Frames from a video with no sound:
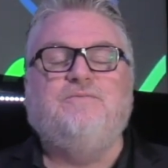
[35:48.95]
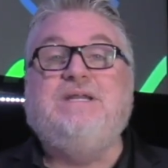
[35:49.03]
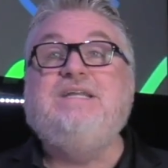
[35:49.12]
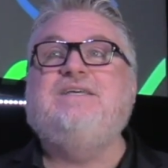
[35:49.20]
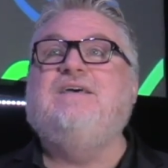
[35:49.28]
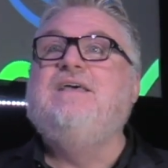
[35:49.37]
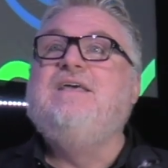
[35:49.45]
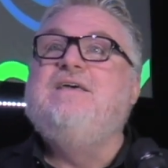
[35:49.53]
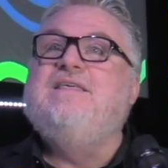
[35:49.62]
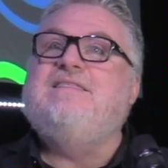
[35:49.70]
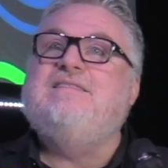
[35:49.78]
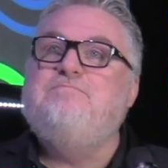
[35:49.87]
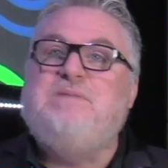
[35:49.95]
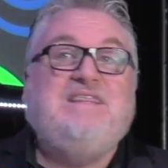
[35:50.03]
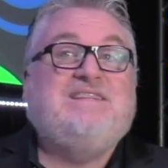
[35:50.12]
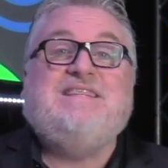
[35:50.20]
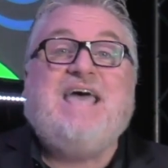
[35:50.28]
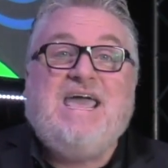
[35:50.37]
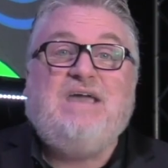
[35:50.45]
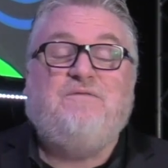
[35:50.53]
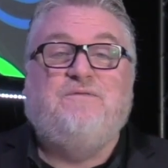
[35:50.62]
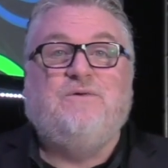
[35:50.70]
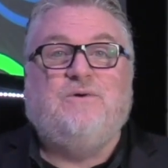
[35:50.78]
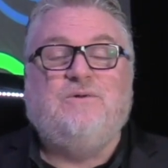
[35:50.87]
We need to be
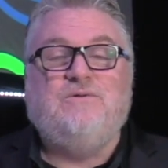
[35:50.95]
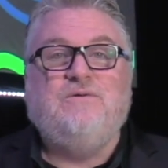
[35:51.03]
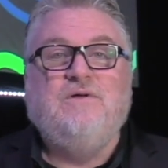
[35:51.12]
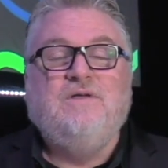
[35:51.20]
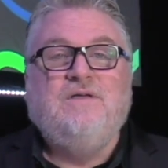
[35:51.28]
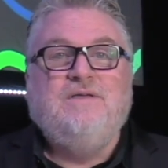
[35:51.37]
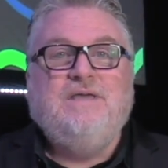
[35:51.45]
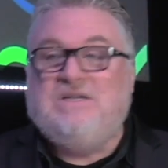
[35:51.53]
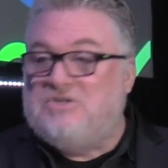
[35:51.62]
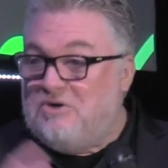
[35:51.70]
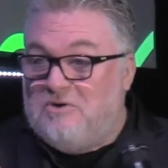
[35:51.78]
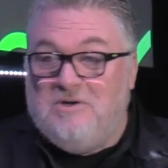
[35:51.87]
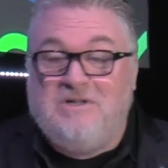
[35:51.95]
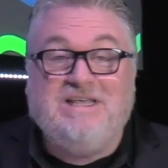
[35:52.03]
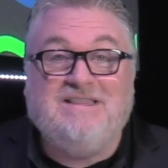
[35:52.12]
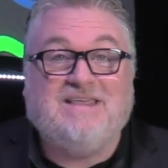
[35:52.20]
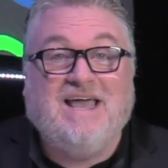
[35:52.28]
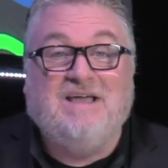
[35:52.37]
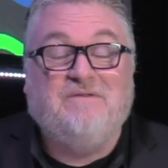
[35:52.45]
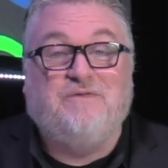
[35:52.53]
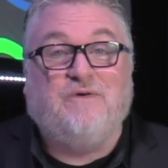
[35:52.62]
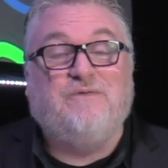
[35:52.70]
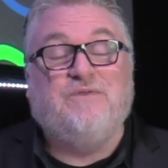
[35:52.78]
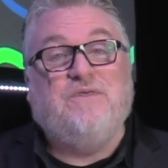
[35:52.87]
thankful, eternally
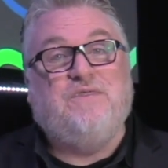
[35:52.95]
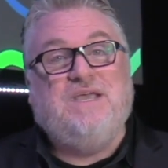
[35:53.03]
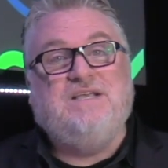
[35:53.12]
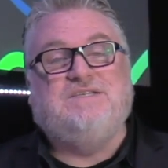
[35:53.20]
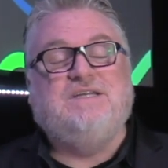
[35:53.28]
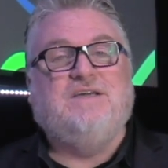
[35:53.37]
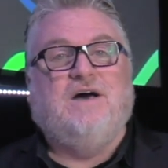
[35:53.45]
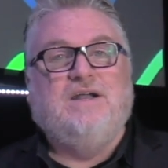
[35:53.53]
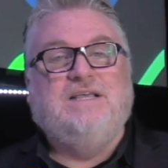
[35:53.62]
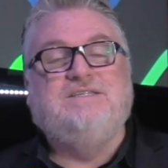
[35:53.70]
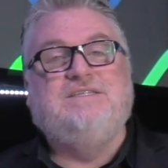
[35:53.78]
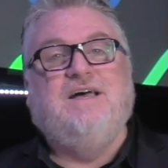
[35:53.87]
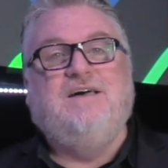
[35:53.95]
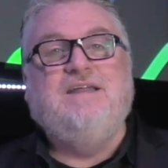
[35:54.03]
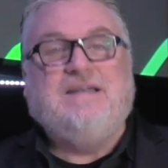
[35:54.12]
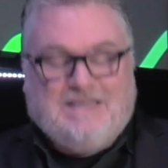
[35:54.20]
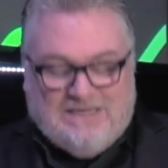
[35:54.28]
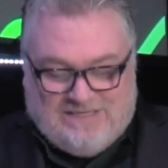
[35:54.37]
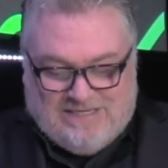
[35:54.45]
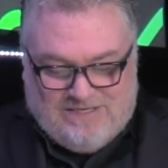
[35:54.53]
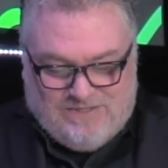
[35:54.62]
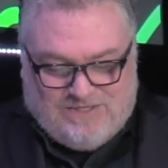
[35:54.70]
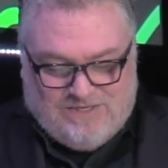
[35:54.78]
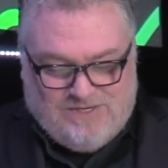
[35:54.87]
thankful, for the things that God has done and
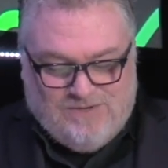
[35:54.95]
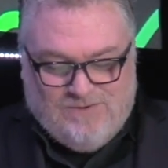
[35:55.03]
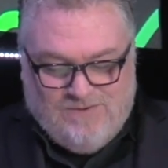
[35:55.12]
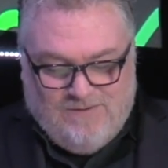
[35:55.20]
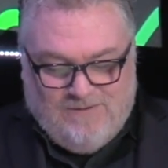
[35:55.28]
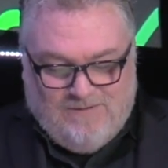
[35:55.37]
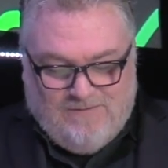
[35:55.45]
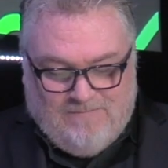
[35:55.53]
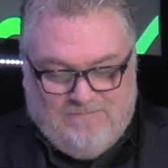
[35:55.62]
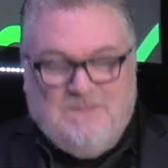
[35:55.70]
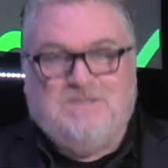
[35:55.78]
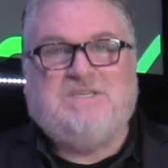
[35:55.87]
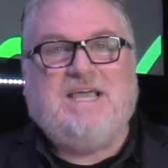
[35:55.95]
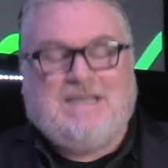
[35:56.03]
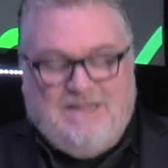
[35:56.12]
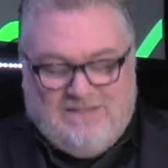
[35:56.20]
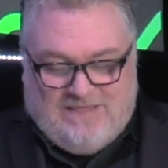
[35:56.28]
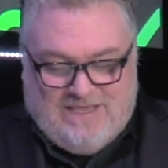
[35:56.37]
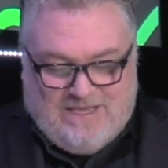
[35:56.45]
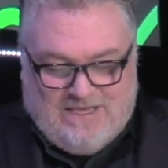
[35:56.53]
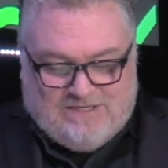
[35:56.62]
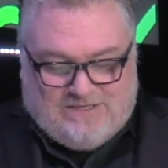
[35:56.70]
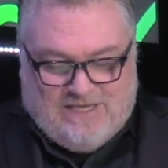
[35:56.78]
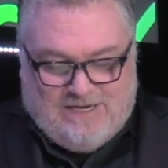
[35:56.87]
continues to do. The second thing
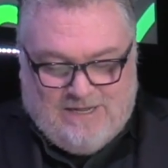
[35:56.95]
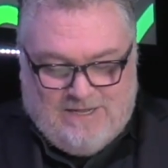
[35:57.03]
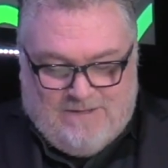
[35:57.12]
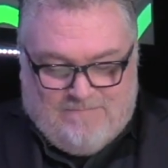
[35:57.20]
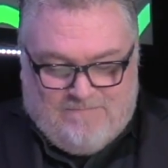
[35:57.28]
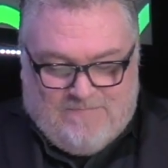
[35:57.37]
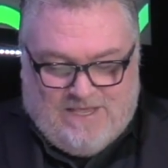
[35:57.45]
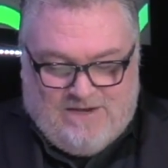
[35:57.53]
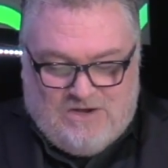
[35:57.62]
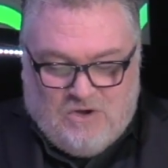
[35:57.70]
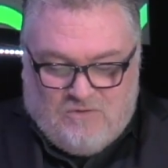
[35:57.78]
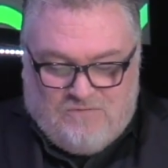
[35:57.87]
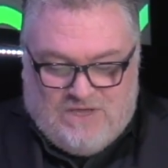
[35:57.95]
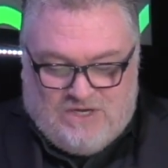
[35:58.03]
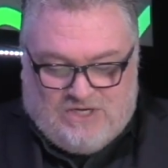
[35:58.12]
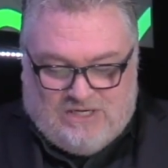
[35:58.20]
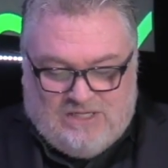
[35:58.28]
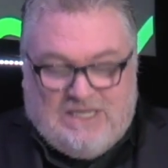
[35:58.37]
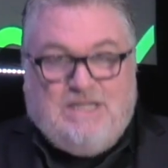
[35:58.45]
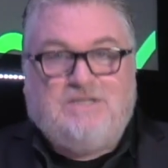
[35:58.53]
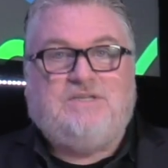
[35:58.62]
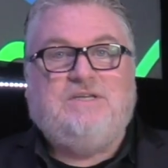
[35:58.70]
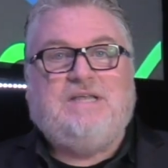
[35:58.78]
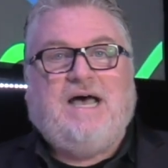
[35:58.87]
is that no vision
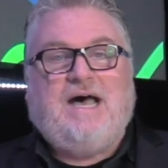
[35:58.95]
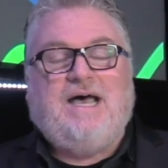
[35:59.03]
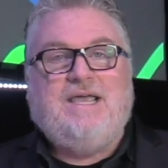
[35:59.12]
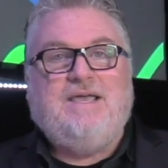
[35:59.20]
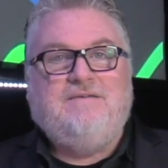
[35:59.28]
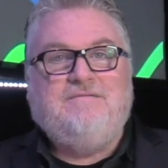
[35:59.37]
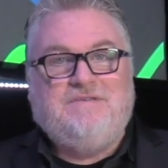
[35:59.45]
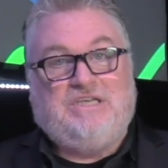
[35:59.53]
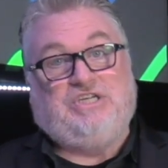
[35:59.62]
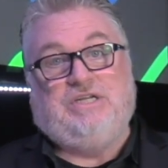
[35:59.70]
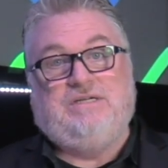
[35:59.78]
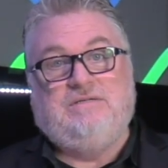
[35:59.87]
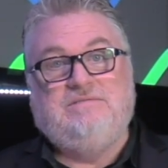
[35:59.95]
leads to die vision.